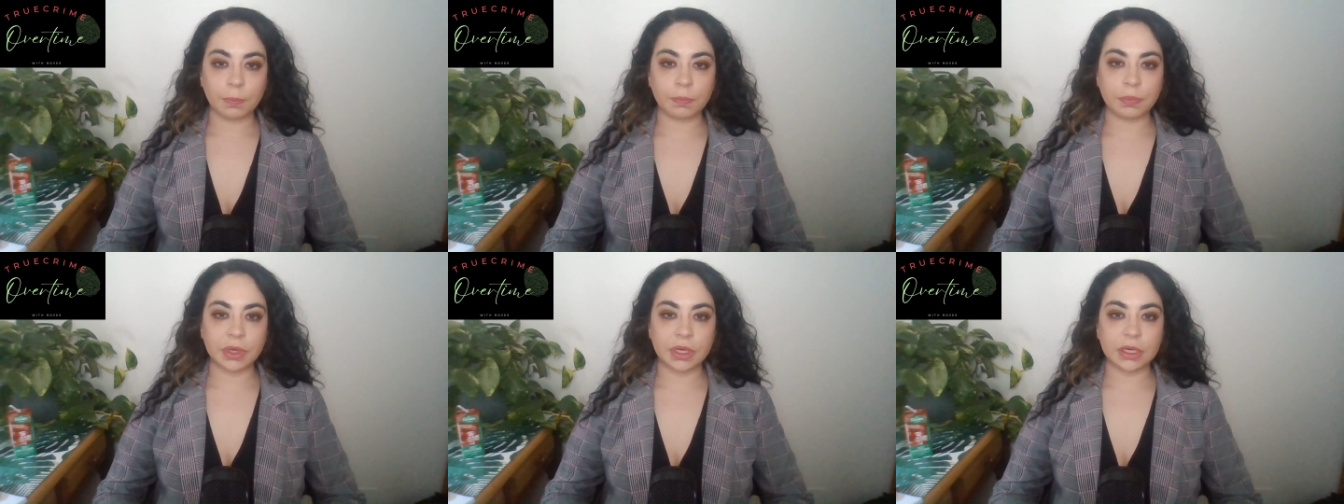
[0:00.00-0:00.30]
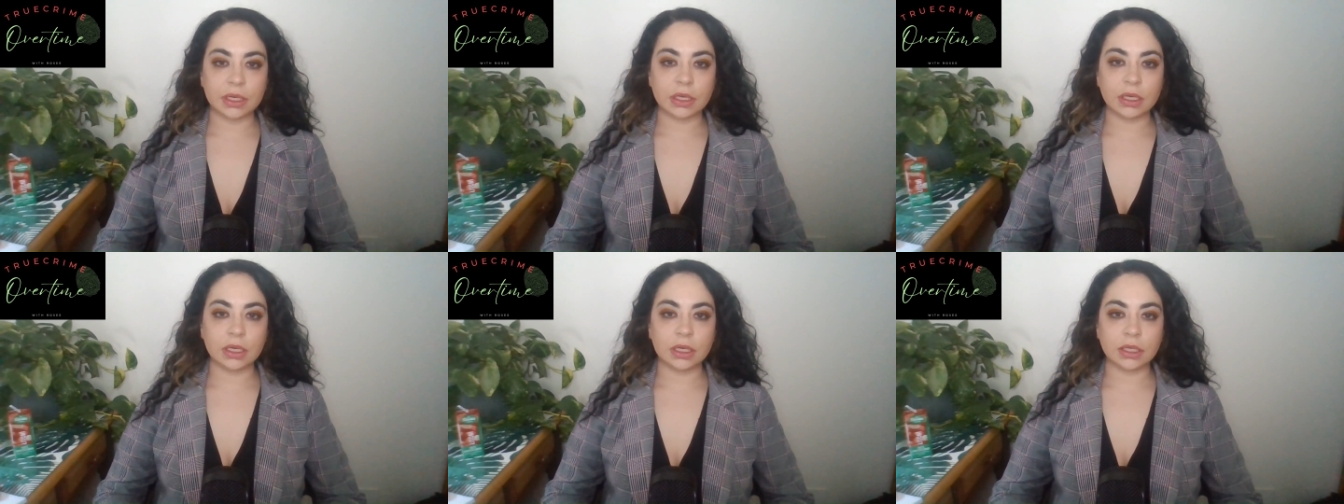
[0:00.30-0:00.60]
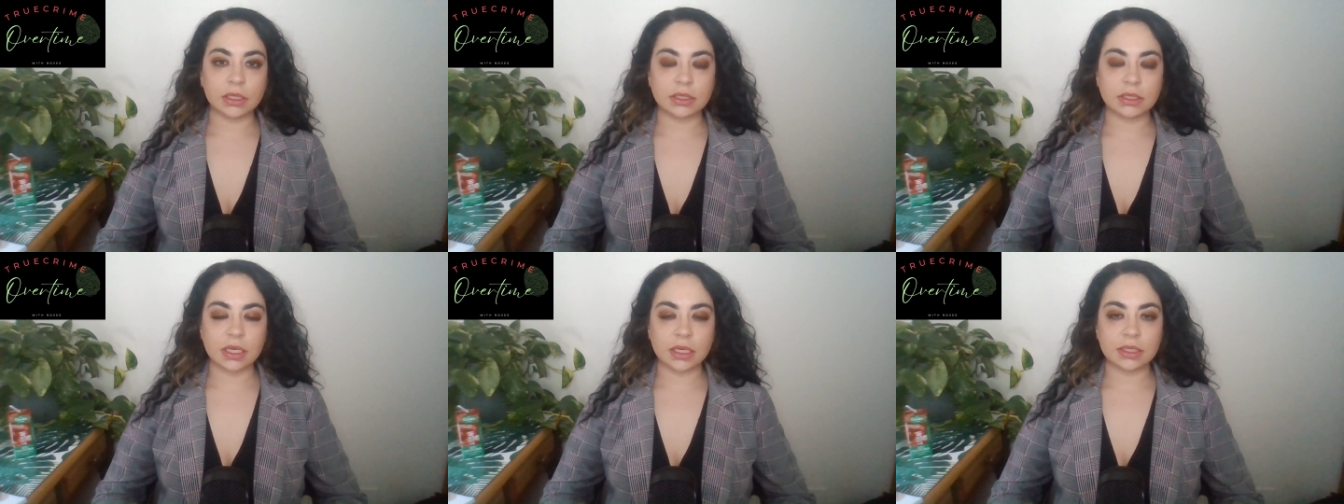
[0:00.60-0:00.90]
but
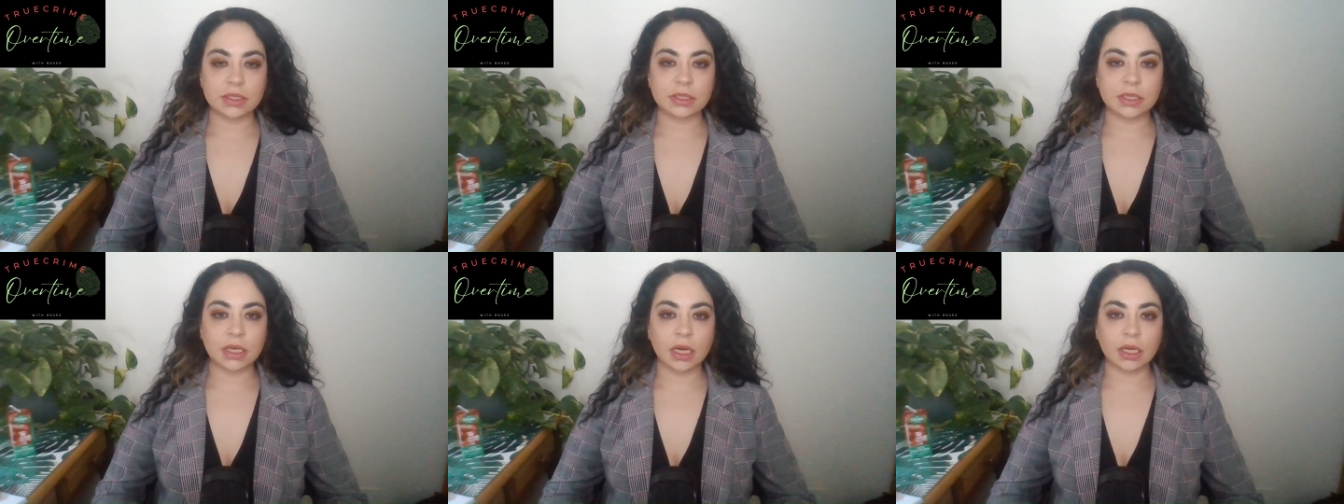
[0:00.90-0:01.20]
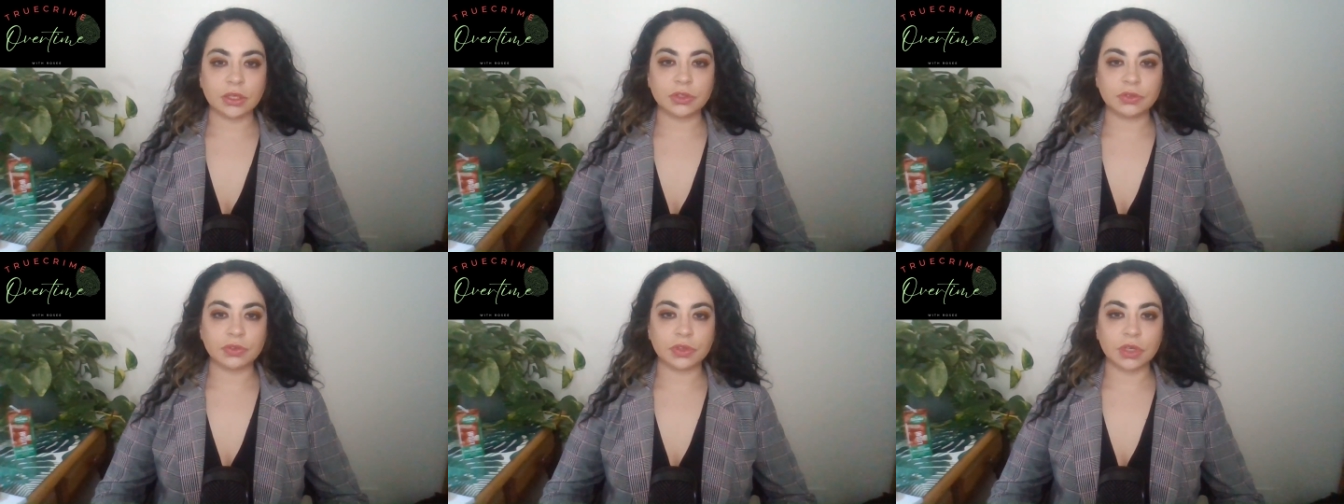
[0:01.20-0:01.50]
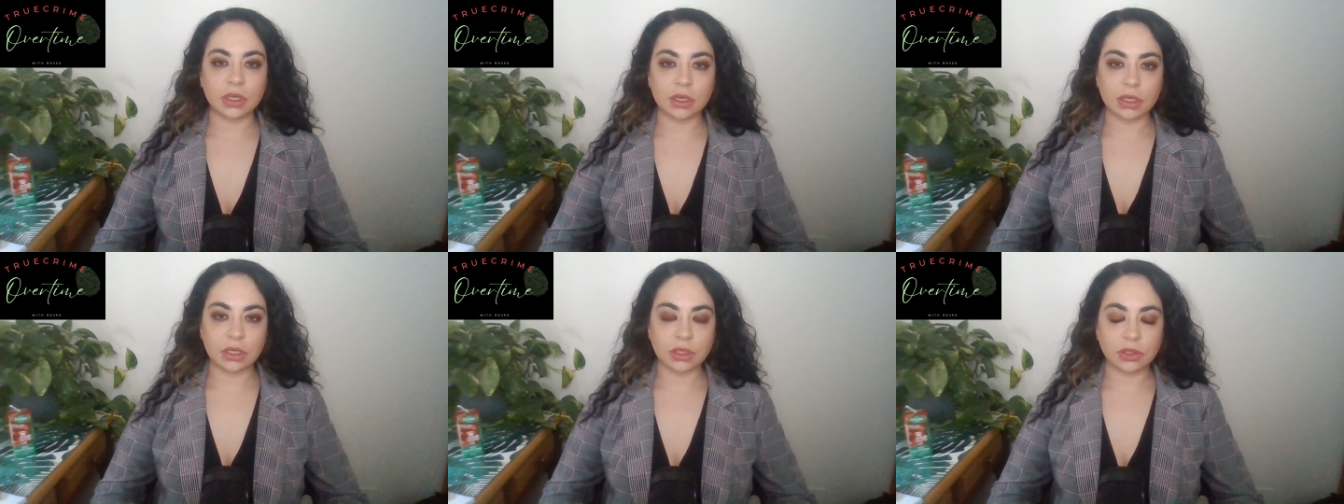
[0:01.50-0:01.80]
it does kind of
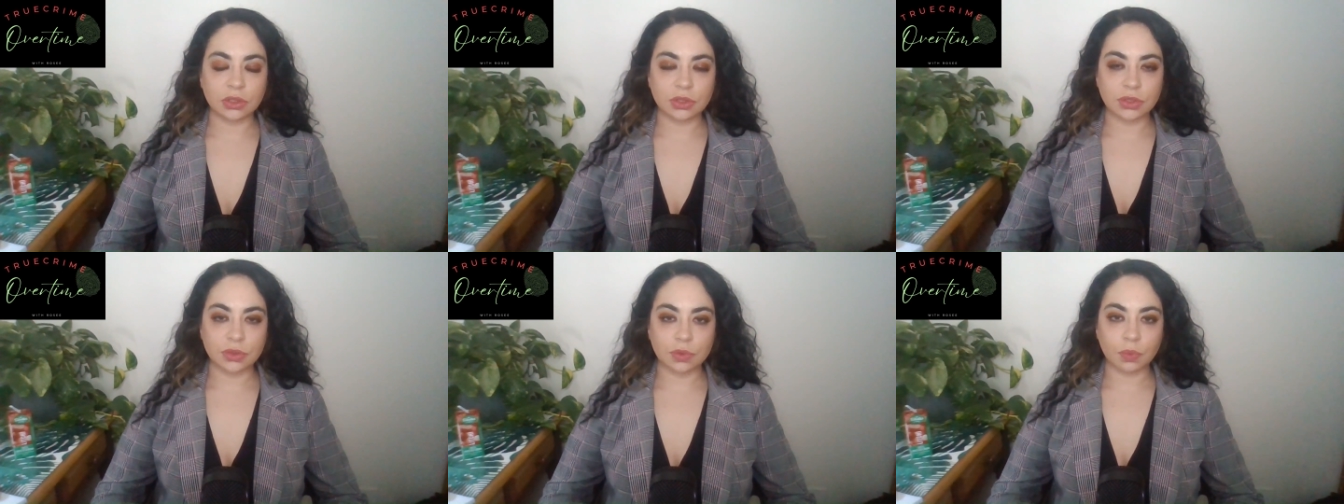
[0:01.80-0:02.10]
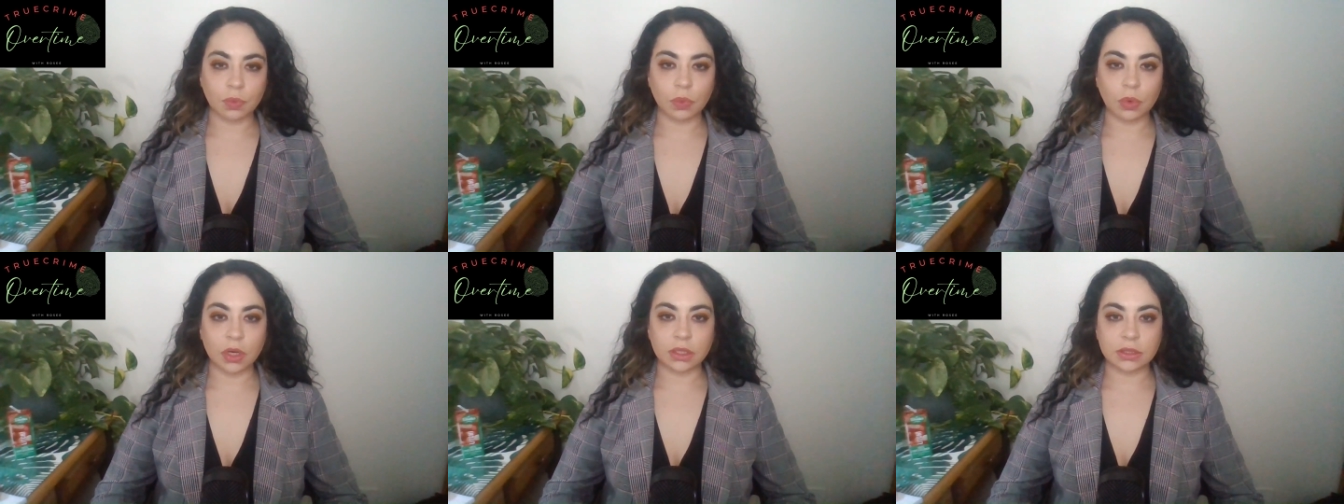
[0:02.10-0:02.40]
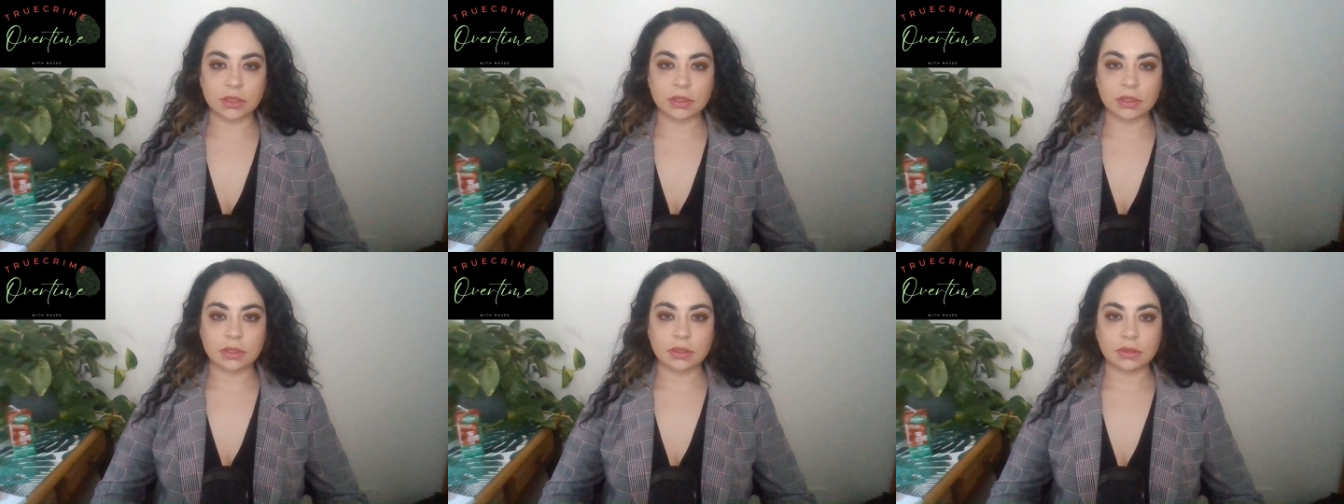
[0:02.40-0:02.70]
get into
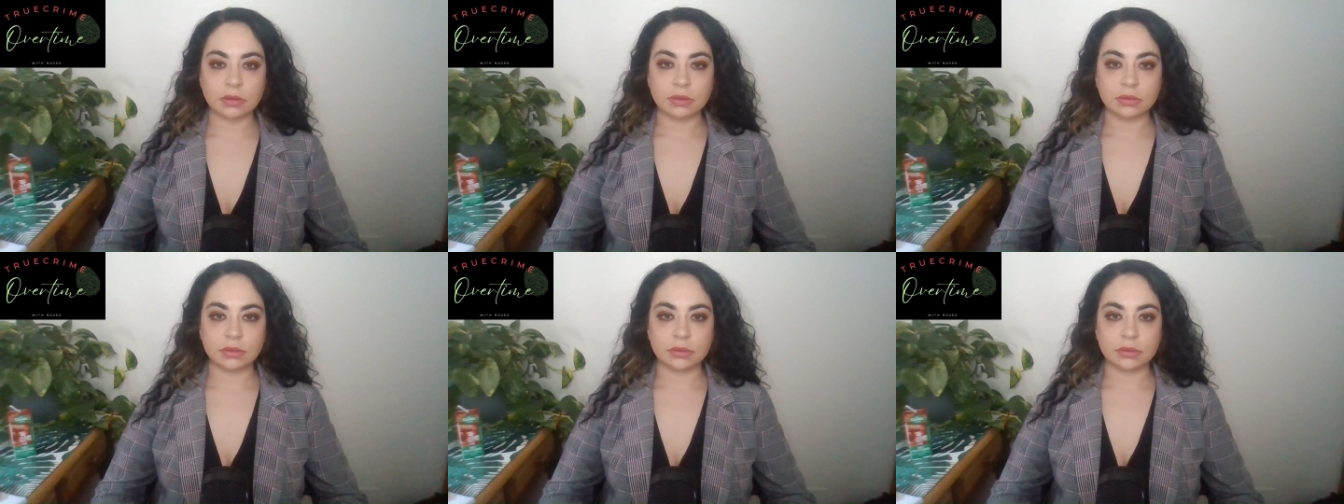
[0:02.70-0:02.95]
what